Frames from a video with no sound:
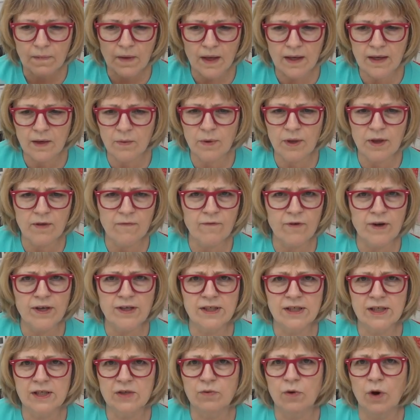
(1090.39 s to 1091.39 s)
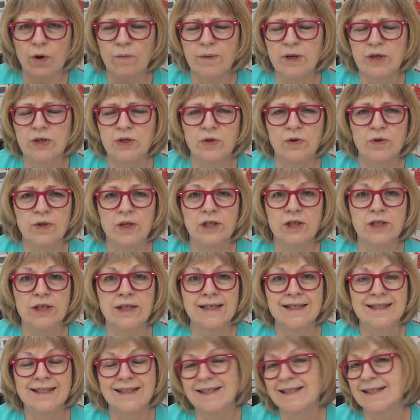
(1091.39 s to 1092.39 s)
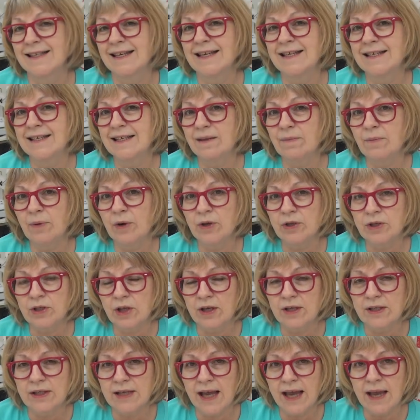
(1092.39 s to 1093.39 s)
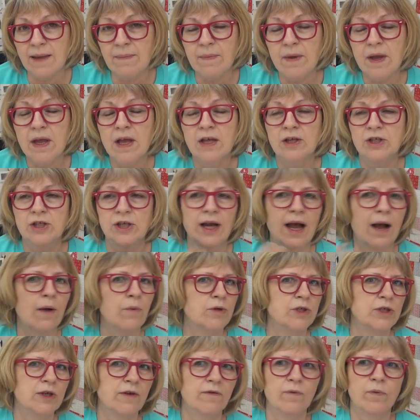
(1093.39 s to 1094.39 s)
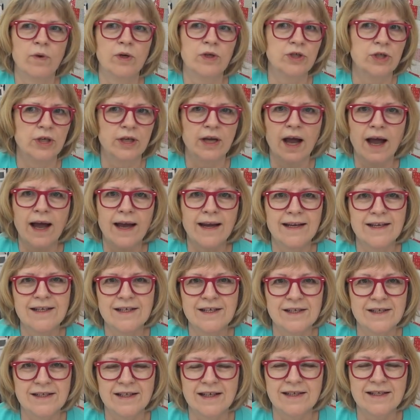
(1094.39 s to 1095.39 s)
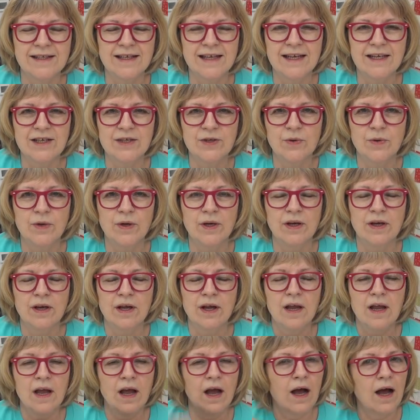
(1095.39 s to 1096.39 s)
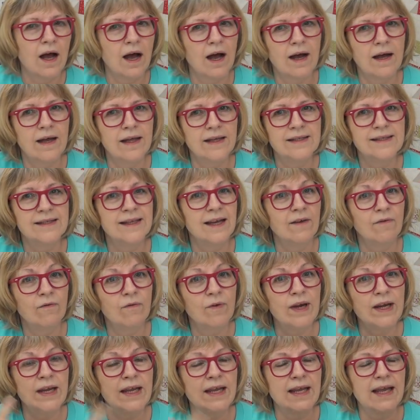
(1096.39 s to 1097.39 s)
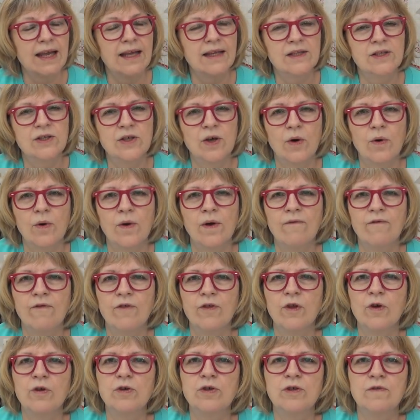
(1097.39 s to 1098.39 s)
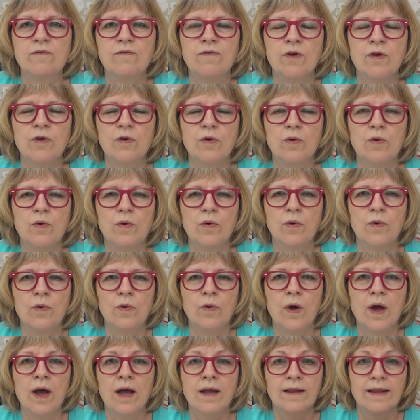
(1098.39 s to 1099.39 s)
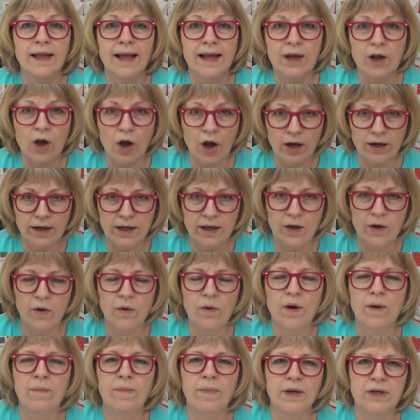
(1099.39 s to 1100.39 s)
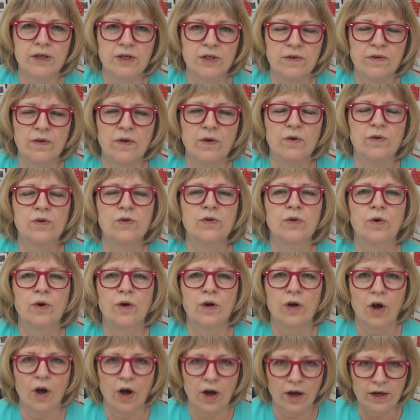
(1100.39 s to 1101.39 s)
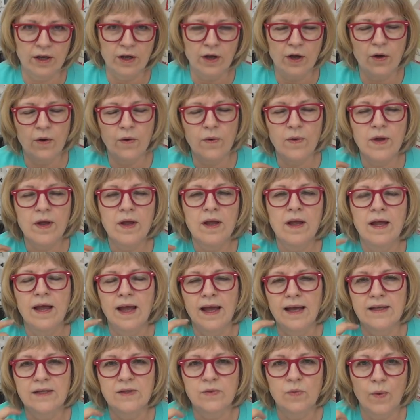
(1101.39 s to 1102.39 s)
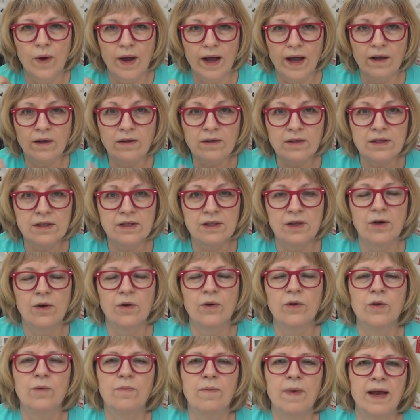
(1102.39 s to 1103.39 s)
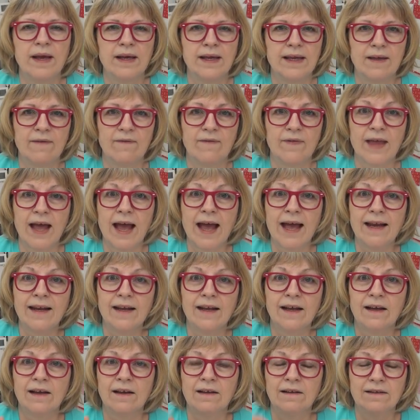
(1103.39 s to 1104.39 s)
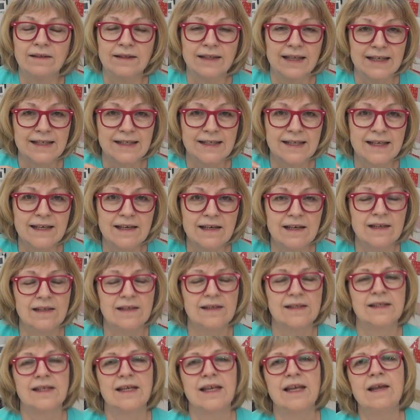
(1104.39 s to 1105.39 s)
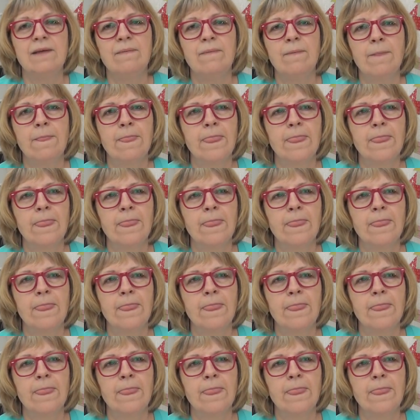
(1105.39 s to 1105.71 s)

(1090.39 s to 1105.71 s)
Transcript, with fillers: Now, one of the friends just wrote me, too, that she's listening to the books on tape. She got whichever one she got, and she's listening to it uh, instead of reading it. So for those of you who like audio, a bunch of those are on audio as well. So you might give that a listen and see.